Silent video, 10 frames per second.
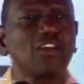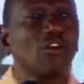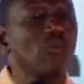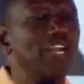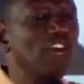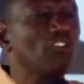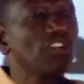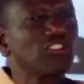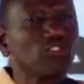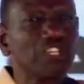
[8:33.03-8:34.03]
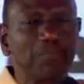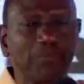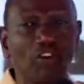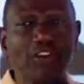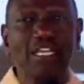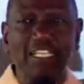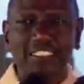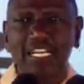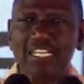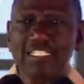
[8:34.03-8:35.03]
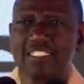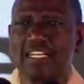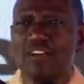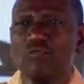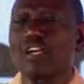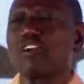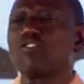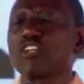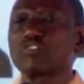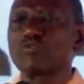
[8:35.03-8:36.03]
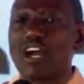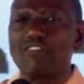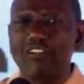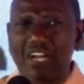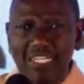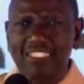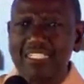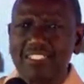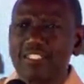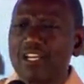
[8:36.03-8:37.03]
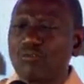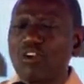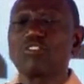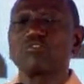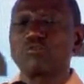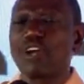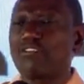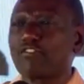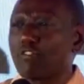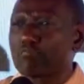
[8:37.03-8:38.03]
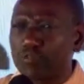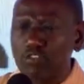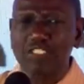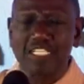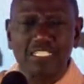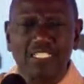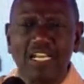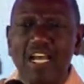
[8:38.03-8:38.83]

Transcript: we are going to deploy internet, we are going to have gadgets, we are going to have computers,